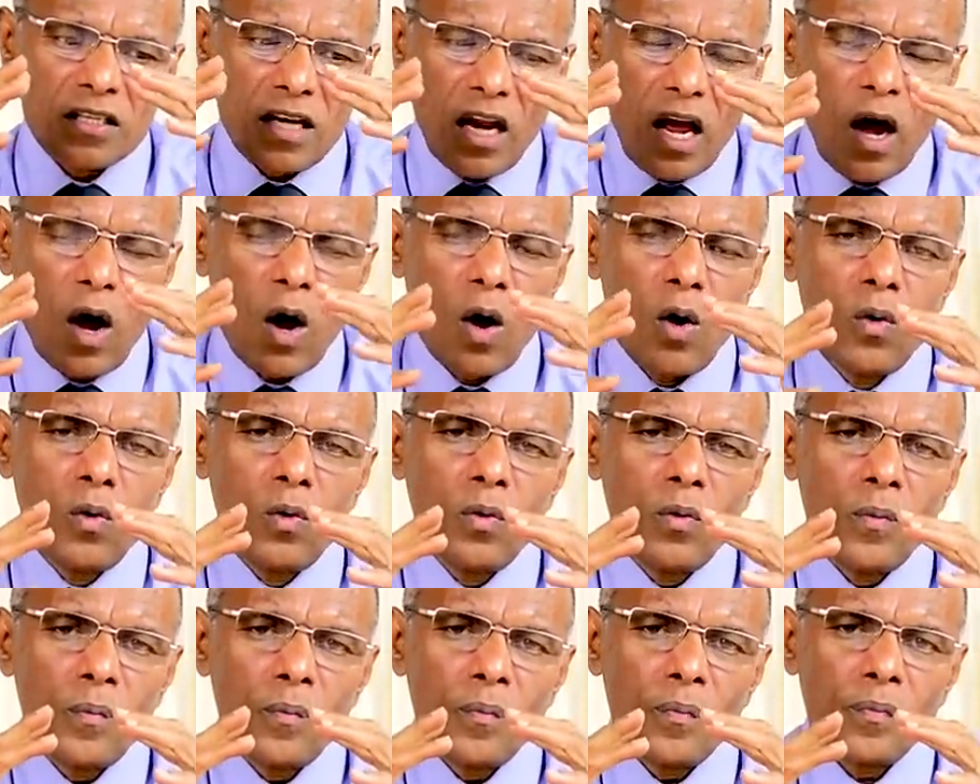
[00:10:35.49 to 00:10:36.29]

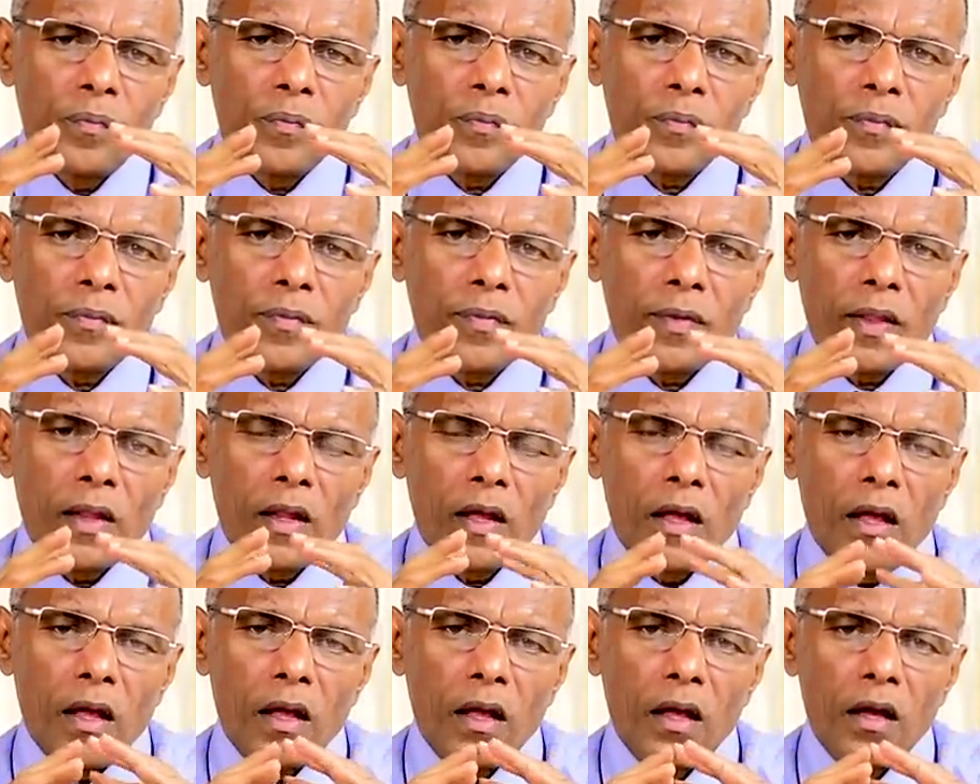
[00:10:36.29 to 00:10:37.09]
now
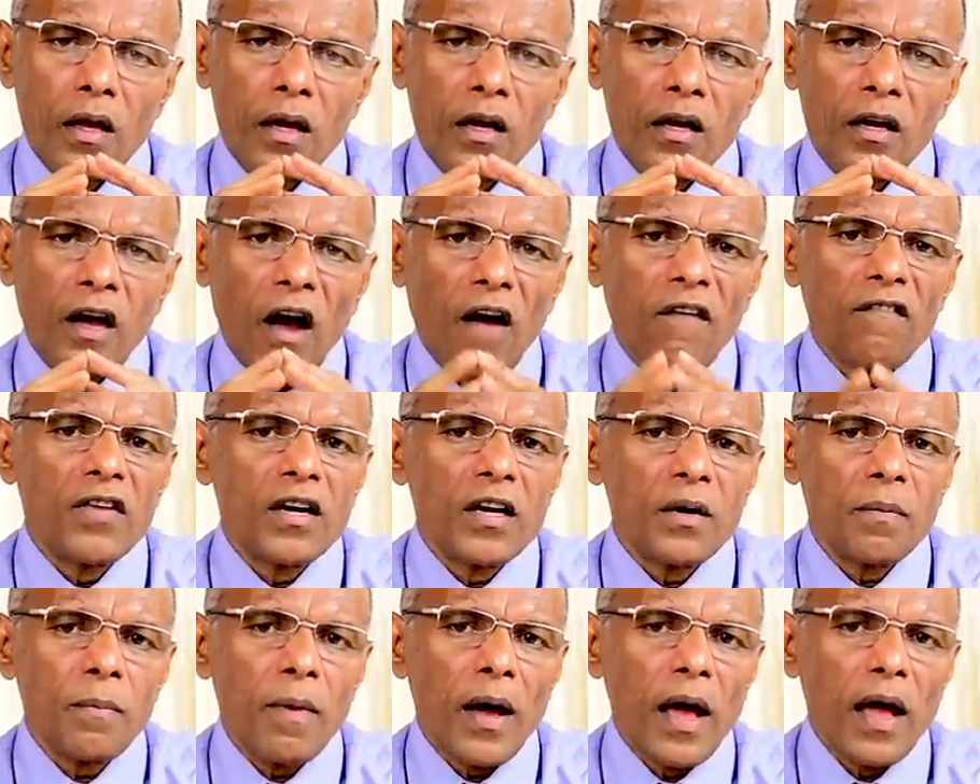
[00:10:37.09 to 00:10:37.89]

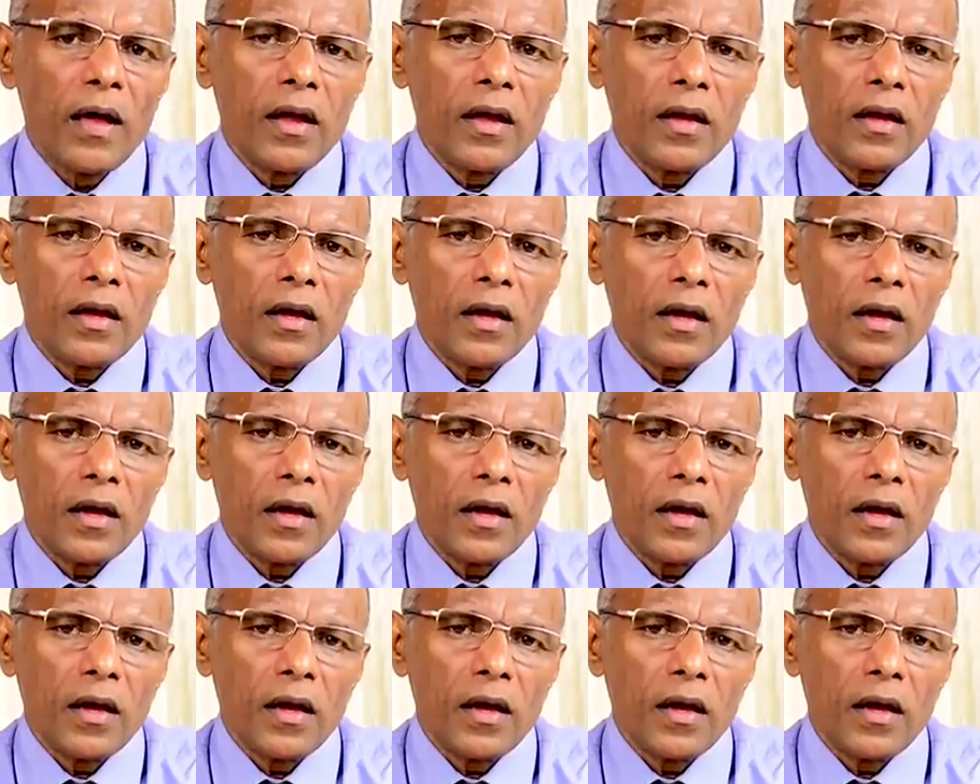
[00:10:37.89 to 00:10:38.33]
governed by